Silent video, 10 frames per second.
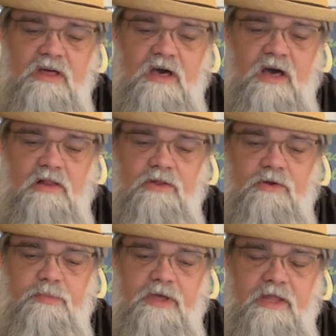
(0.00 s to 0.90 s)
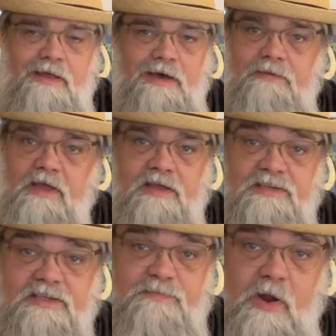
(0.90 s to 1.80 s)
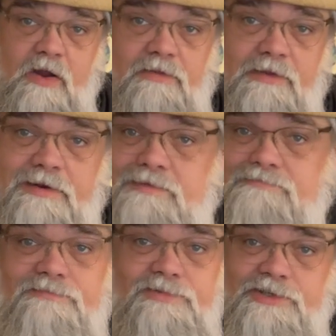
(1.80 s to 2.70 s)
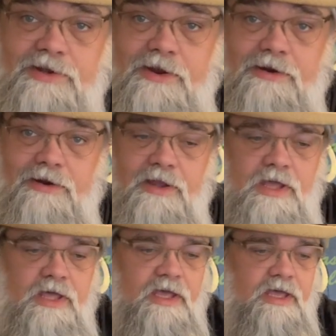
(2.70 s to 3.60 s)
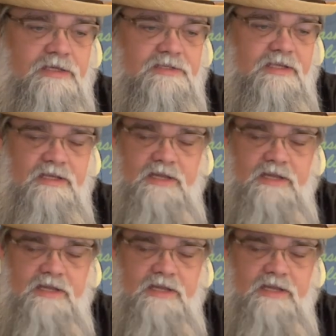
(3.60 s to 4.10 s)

a little bit. Now, is it sparklier? Sure. Is it